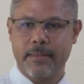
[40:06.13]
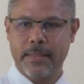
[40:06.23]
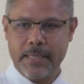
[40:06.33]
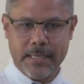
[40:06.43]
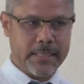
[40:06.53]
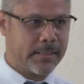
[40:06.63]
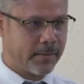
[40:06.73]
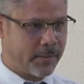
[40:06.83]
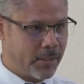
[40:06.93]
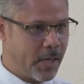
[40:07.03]
These
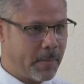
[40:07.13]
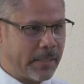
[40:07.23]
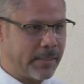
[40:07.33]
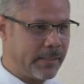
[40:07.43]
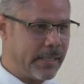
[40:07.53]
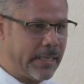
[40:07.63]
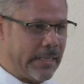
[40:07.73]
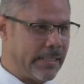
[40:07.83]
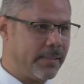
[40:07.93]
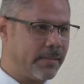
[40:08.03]
sermon
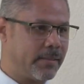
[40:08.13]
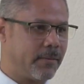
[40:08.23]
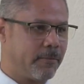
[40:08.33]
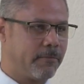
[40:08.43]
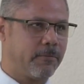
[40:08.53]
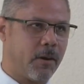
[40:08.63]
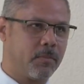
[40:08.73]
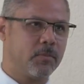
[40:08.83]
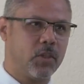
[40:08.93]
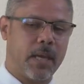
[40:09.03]
series
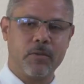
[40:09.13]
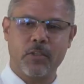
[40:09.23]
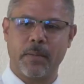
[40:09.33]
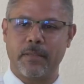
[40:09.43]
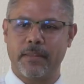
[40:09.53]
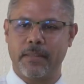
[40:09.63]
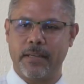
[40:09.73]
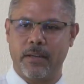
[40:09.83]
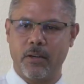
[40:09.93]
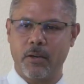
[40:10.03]
from James chapter 3.
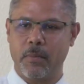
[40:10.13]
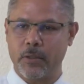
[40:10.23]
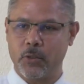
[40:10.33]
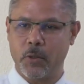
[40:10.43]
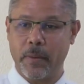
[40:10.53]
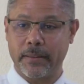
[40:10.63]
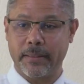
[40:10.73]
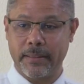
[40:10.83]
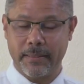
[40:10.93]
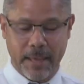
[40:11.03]
I don't know about you, but
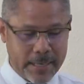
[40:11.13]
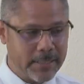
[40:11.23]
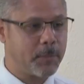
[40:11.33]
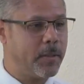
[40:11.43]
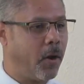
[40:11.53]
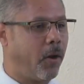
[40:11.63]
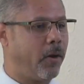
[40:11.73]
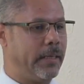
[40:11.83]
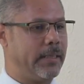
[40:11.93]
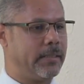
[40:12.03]
it's been
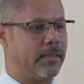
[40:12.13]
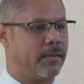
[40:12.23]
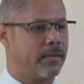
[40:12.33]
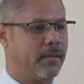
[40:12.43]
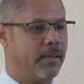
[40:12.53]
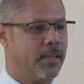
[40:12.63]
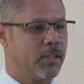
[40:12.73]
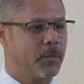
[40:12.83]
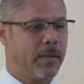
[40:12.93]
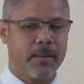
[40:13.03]
hard-hitting.
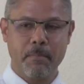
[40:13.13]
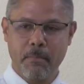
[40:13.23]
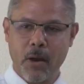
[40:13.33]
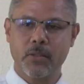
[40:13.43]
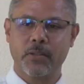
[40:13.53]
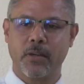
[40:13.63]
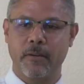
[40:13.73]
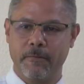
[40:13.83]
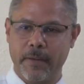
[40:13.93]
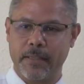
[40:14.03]
It's been the most
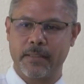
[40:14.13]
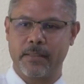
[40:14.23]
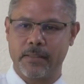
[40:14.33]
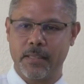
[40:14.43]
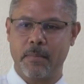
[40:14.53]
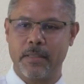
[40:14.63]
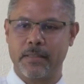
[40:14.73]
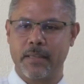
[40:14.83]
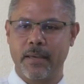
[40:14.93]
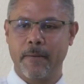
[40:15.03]
convicting
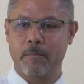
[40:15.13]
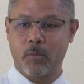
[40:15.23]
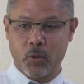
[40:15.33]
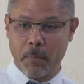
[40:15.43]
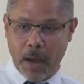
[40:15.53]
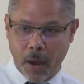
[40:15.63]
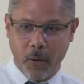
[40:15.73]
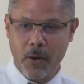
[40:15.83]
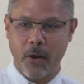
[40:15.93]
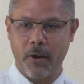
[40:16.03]
sermons to my
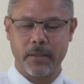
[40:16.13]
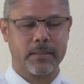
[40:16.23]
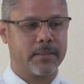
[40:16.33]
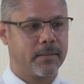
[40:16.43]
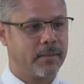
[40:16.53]
own heart.